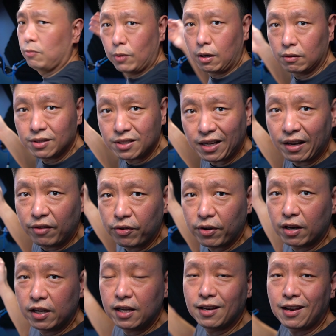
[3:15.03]
Well,
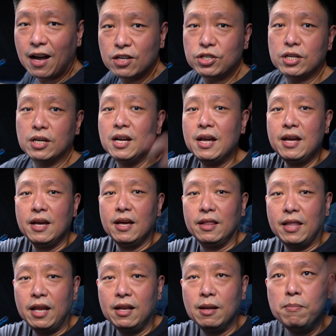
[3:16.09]
significantly larger
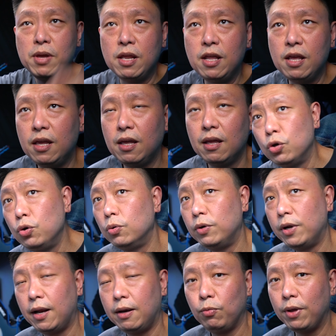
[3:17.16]
than the Mini 2
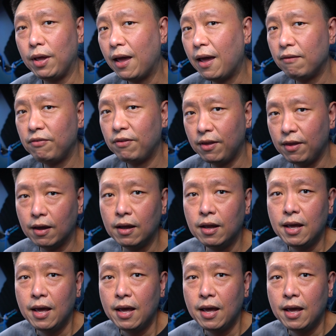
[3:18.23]
that we have here.